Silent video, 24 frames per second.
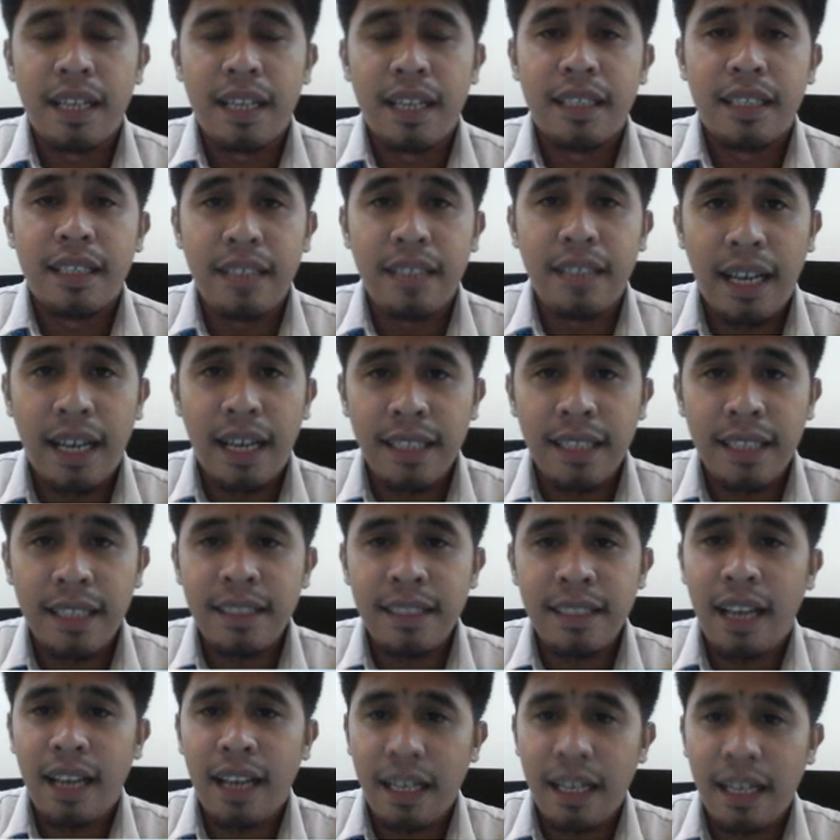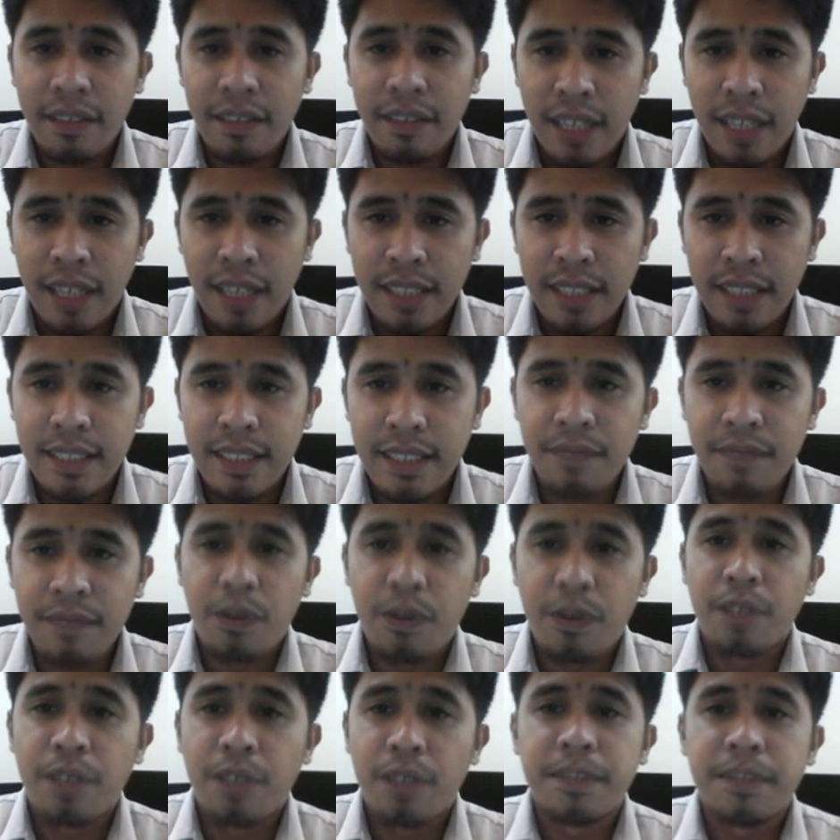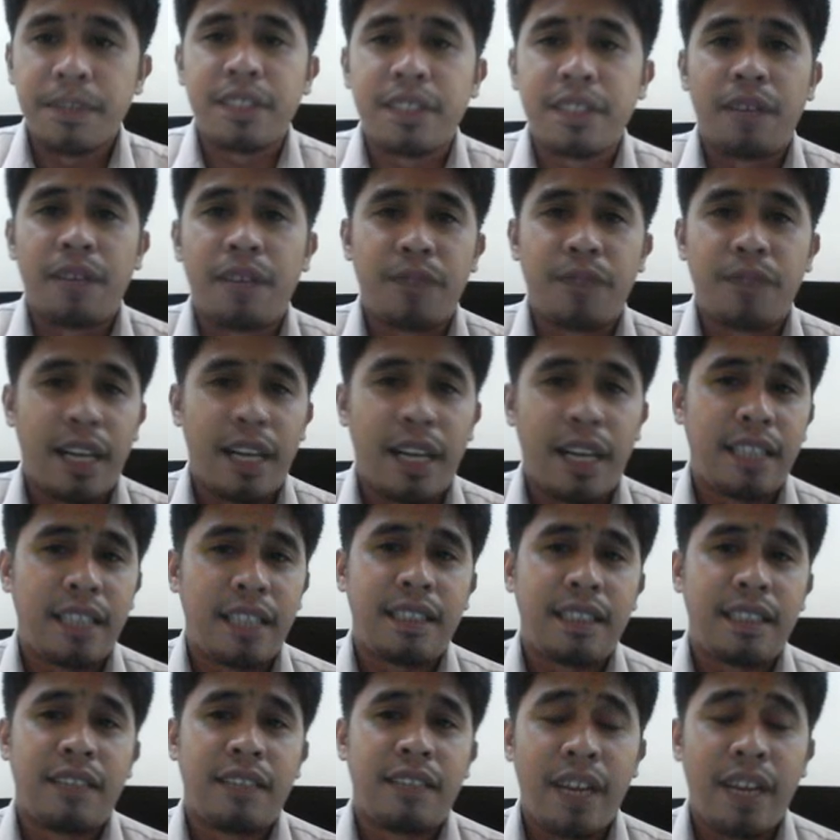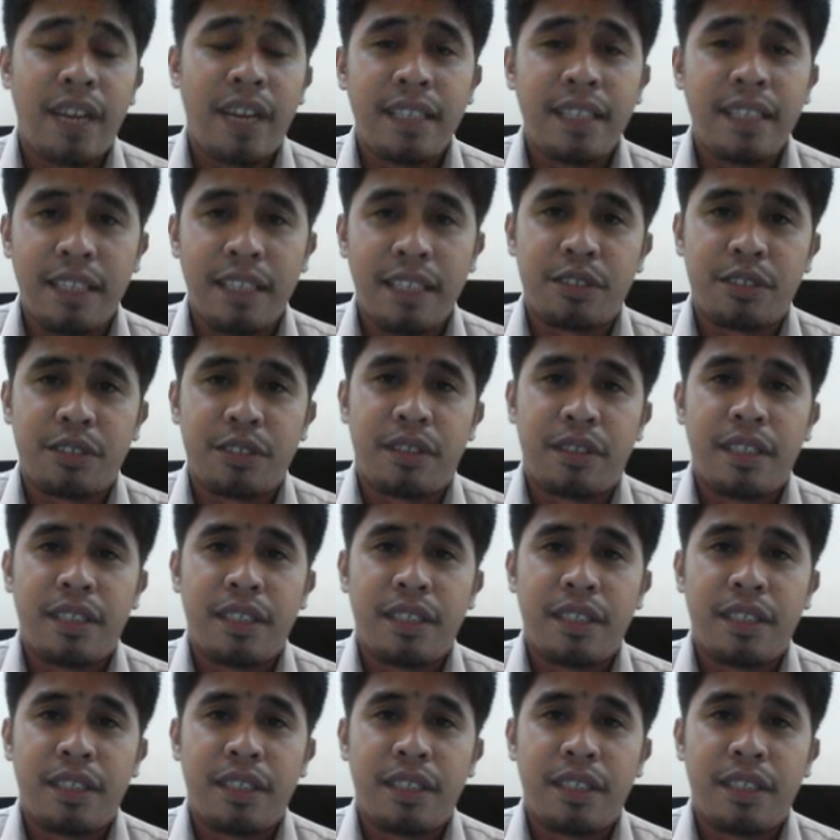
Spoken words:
non-ionizing forms of radiation.